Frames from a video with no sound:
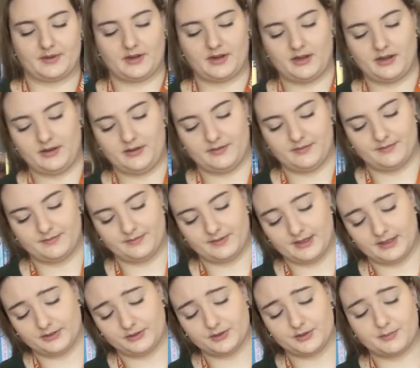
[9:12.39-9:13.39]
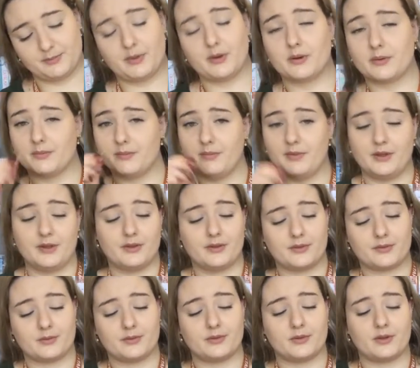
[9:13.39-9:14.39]
Okay, now just put them
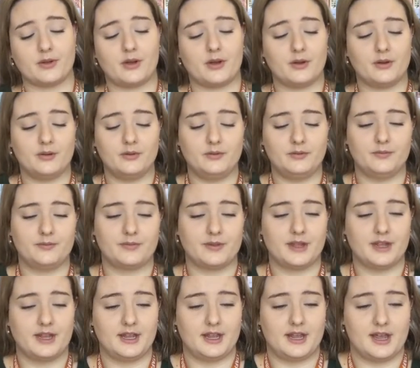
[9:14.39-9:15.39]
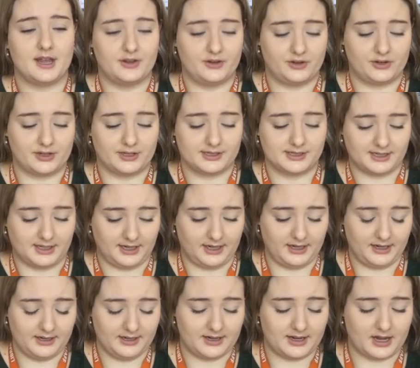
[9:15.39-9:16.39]
through the hole, and you can tie
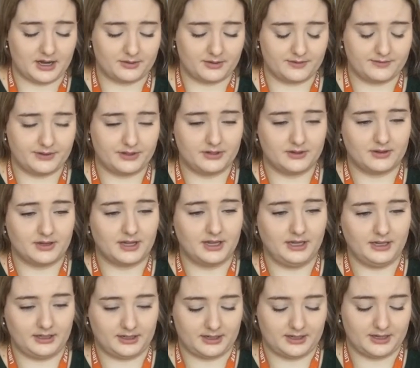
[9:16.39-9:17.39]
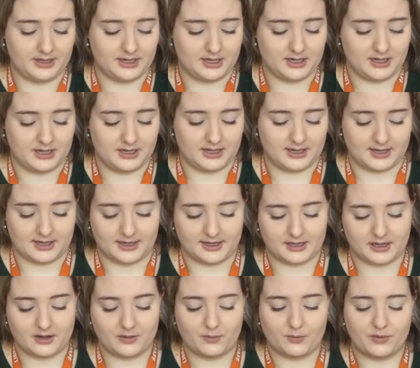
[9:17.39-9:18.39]
it however you like. I
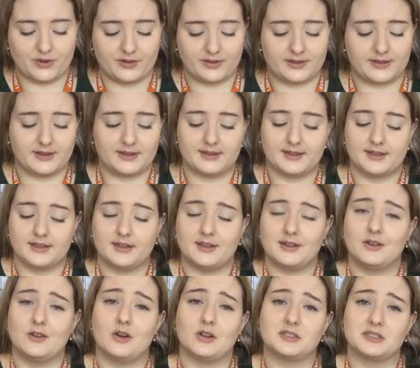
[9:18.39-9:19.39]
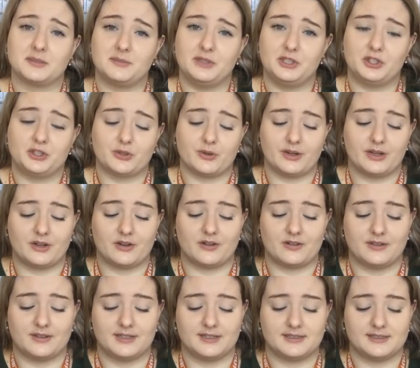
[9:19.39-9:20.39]
don't want the knot to be showing
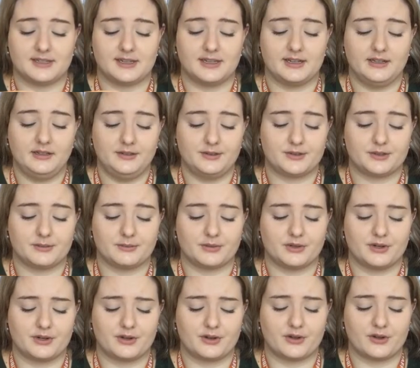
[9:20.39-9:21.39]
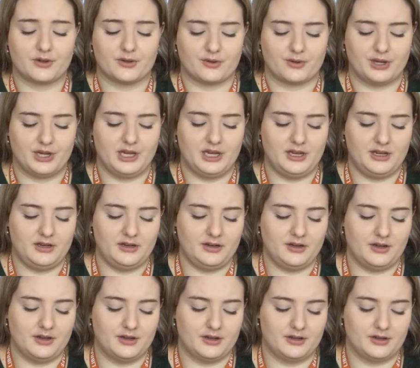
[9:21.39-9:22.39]
on this end, so I'm going to go in.